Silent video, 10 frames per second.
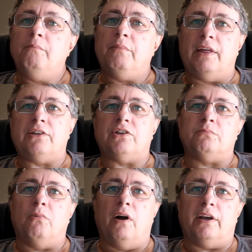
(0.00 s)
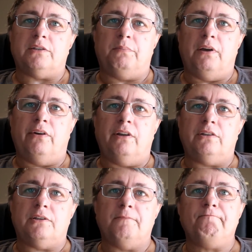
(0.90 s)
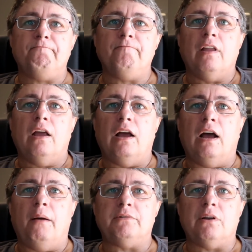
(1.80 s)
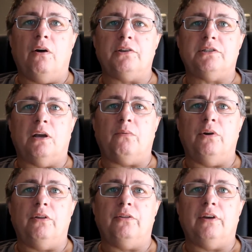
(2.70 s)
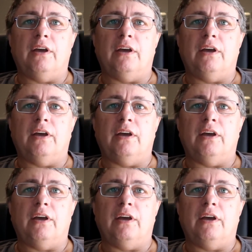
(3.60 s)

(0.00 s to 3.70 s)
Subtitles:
but that's just my experience. So I stick with